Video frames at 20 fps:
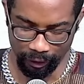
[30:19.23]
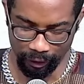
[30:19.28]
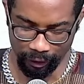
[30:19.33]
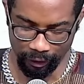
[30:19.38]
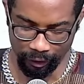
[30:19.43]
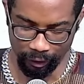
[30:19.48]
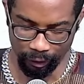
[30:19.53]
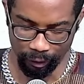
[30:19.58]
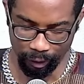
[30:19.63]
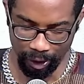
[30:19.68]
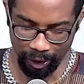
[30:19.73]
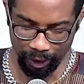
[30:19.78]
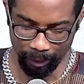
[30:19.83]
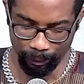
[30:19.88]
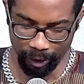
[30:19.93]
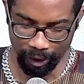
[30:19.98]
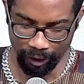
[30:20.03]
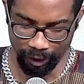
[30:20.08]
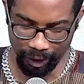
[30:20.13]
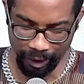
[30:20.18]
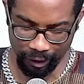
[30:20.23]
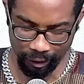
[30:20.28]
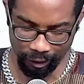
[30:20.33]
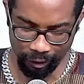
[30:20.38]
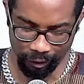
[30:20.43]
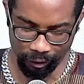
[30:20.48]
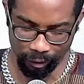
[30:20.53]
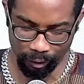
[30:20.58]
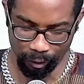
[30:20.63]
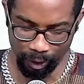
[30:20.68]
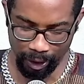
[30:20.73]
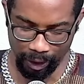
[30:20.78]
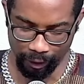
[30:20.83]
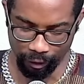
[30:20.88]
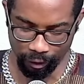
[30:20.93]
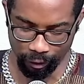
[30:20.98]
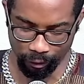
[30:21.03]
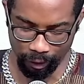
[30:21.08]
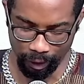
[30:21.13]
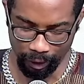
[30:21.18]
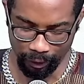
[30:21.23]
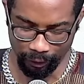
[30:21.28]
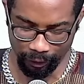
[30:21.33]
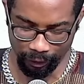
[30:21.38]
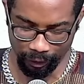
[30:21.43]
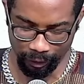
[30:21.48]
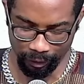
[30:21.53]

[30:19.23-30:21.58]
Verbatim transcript: you know our limitations, you know our strengths.